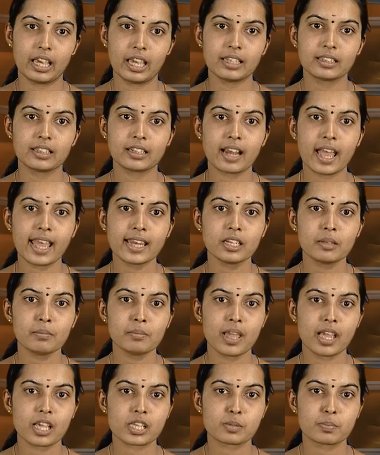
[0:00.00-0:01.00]
in the random
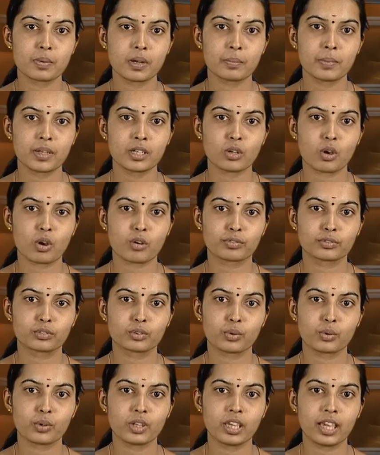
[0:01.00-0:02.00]
experiment of
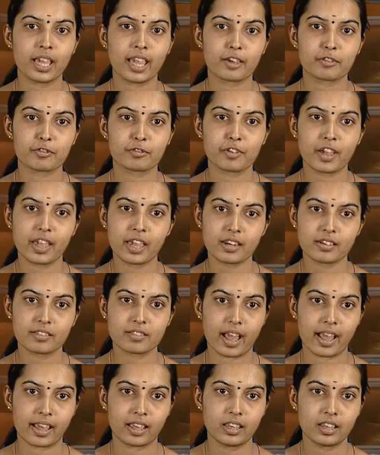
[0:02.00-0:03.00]
throwing a fair
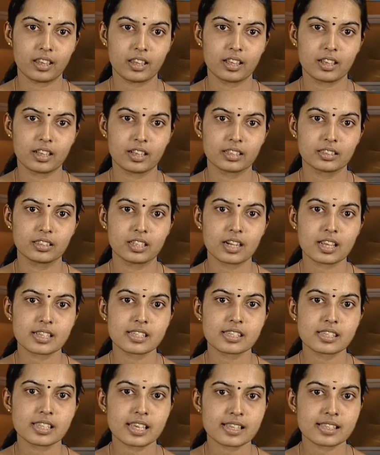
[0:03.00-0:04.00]
die, there are
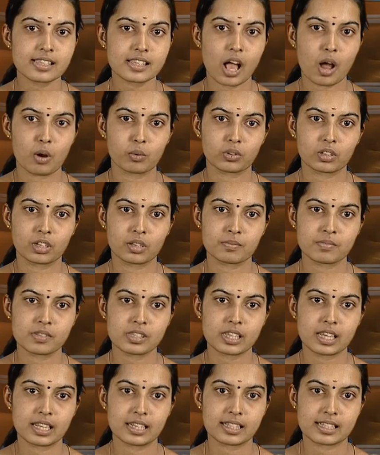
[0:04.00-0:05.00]
6
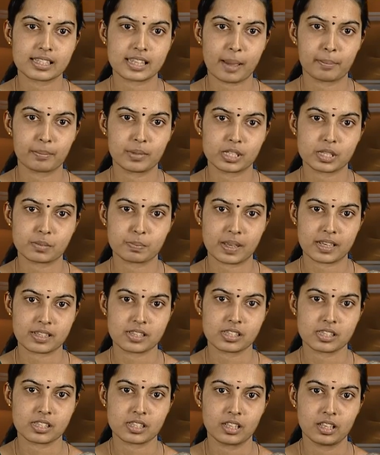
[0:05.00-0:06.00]
outcomes in the sample
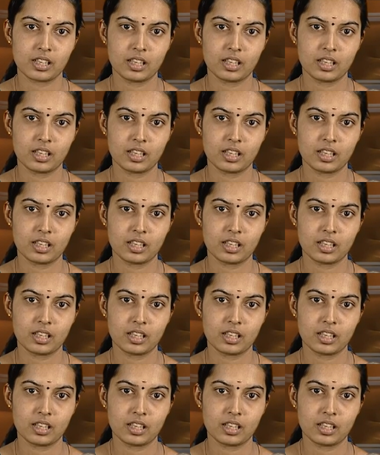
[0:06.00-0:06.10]
space.